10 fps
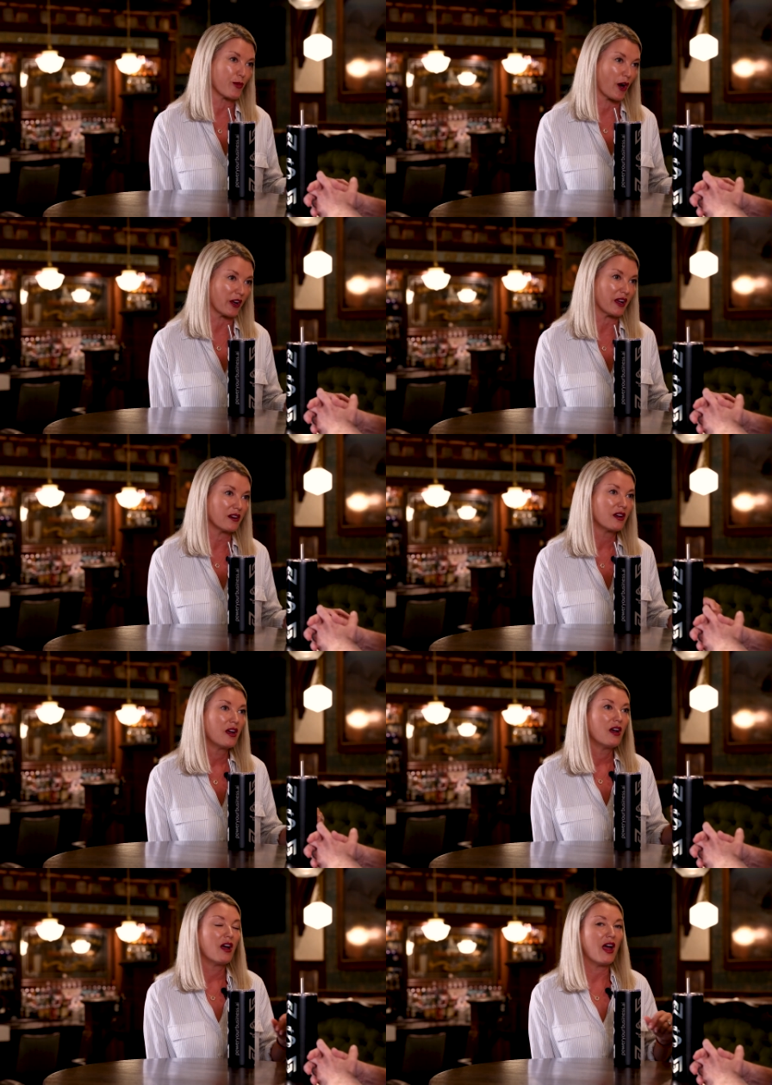market.
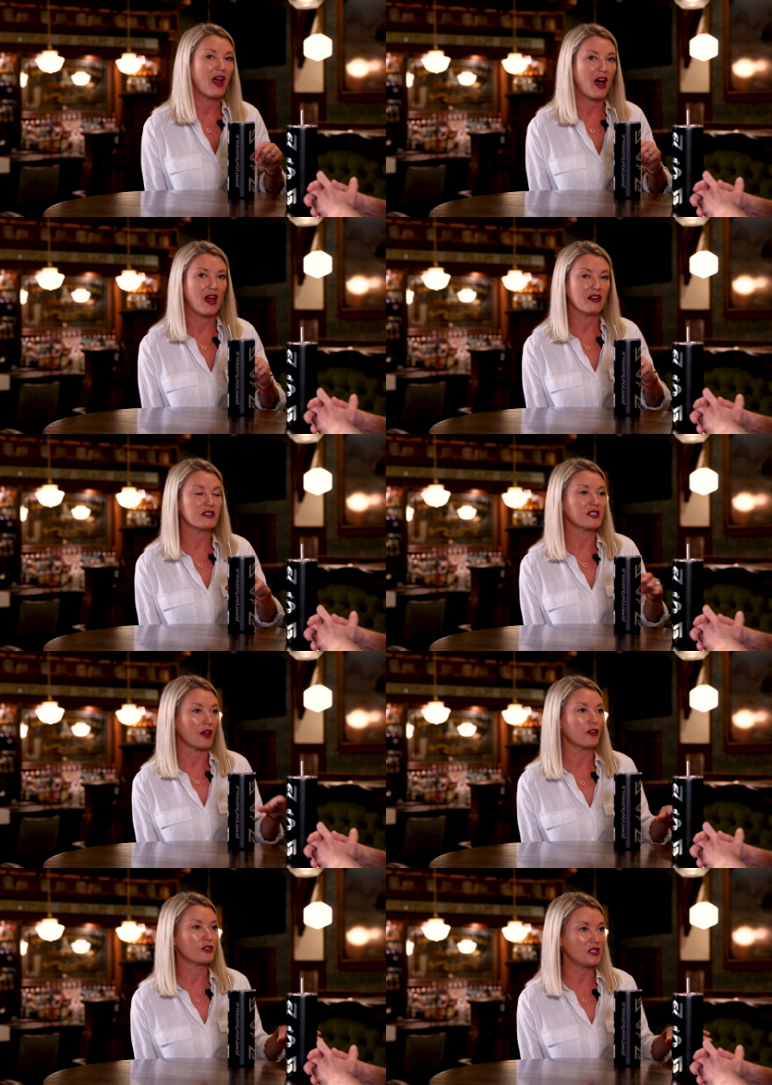Yeah. And
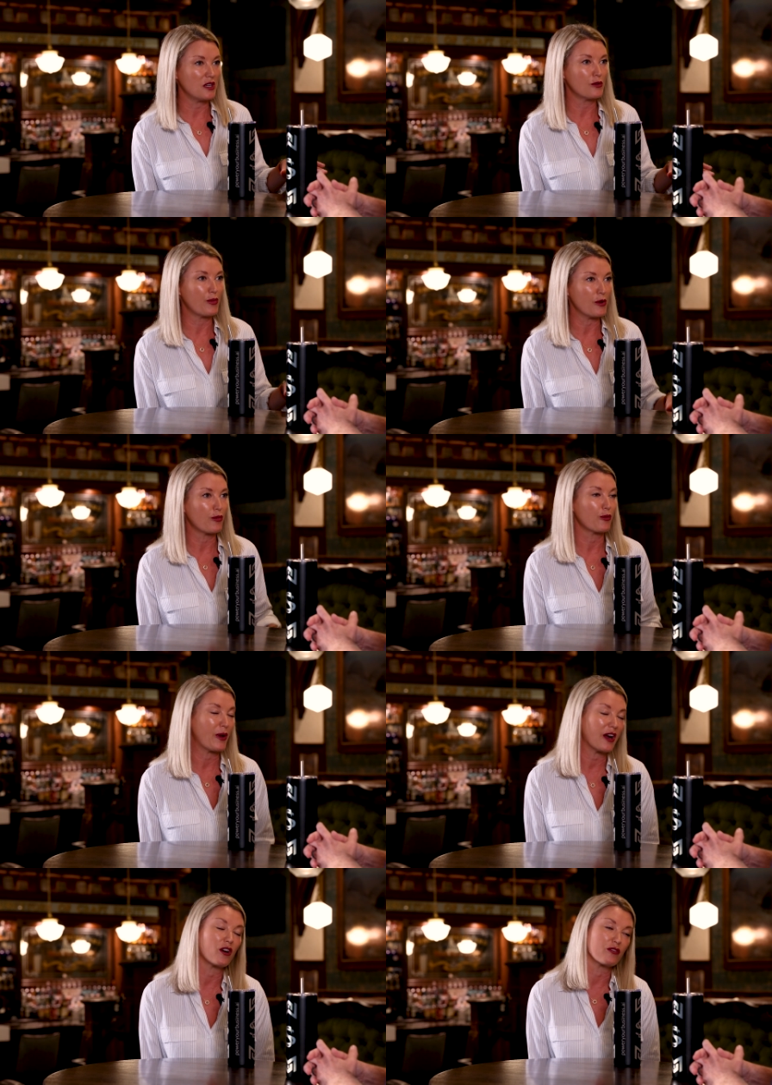sellers need to be
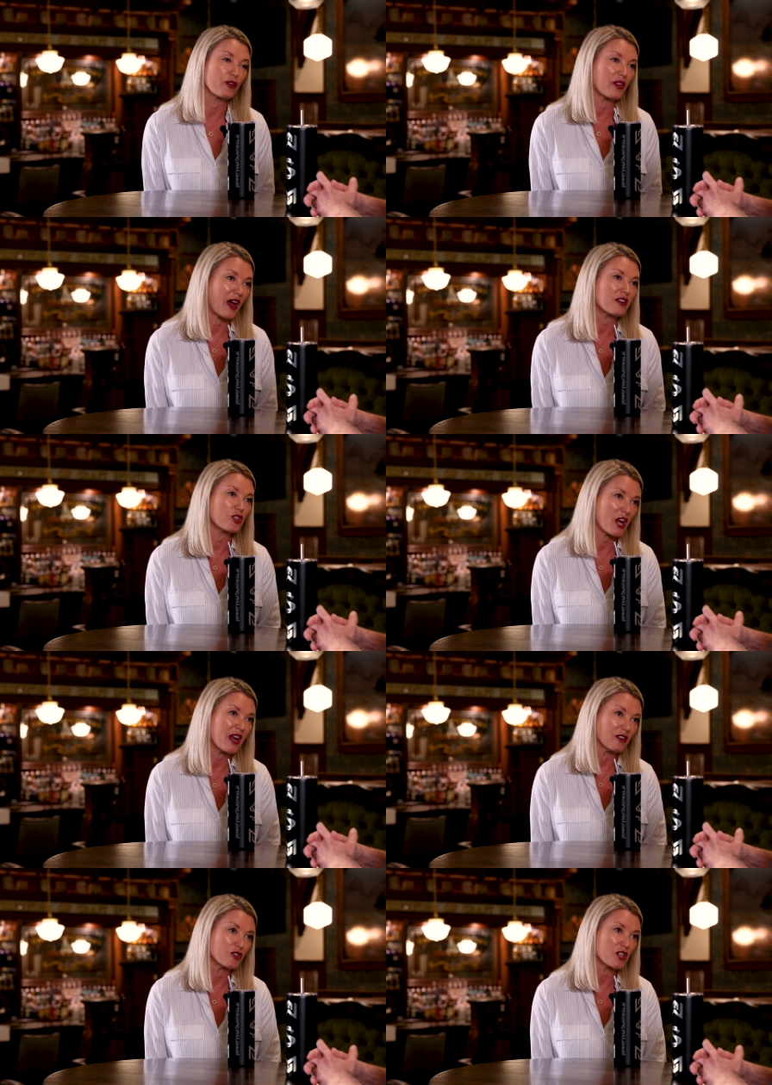prepared for that
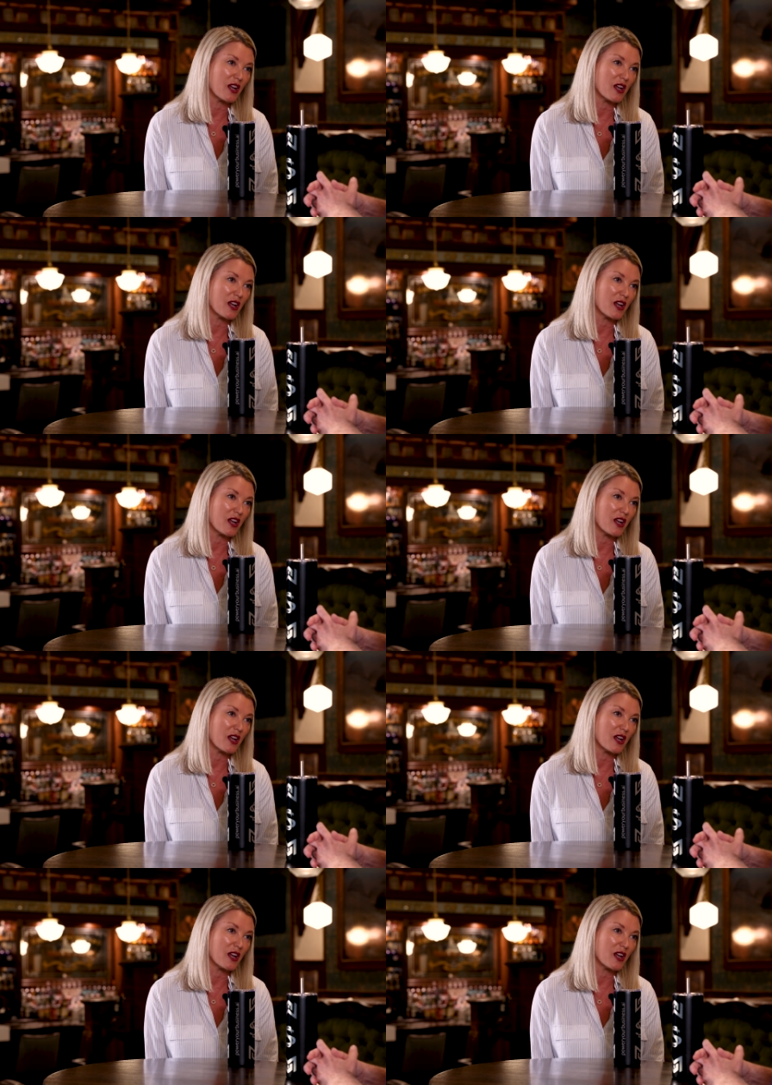change.